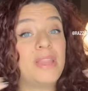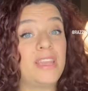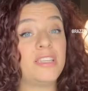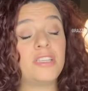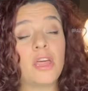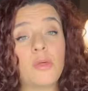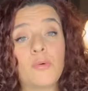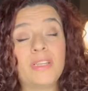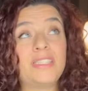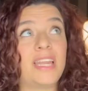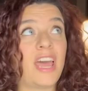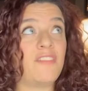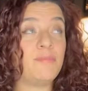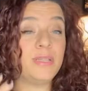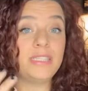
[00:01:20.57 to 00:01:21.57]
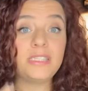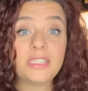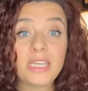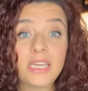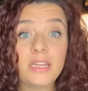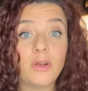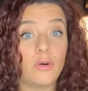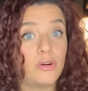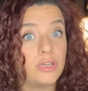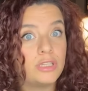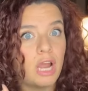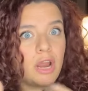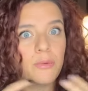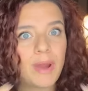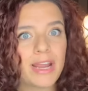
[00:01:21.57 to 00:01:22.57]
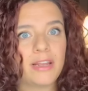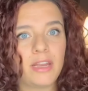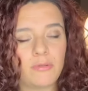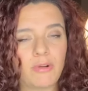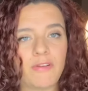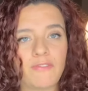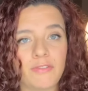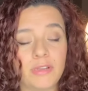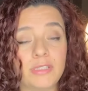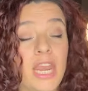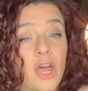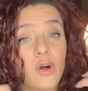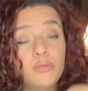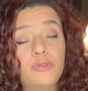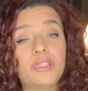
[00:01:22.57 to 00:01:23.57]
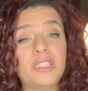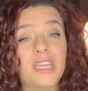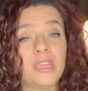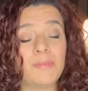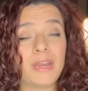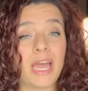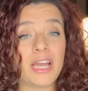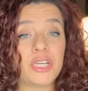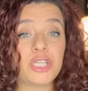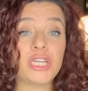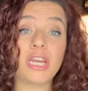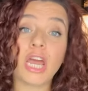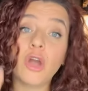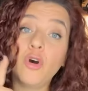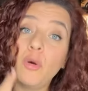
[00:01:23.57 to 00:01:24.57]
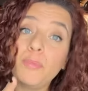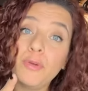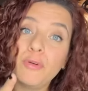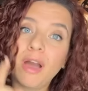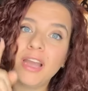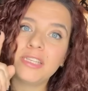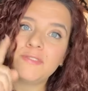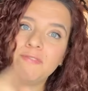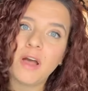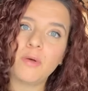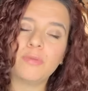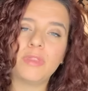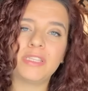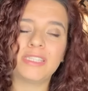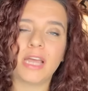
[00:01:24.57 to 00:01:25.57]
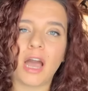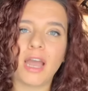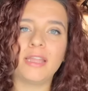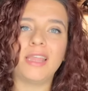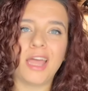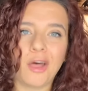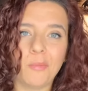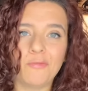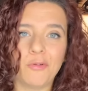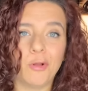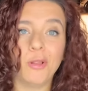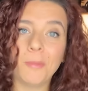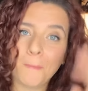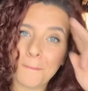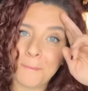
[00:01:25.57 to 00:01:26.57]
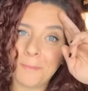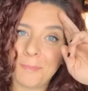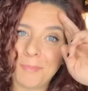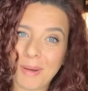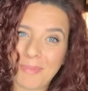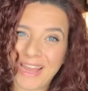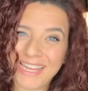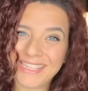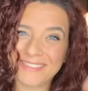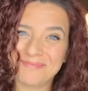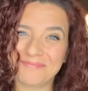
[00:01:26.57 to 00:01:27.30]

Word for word: these are the ones that have been seen or directly referenced. I hope to see them in action, and I hope you guys found this guide helpful. Bye bye.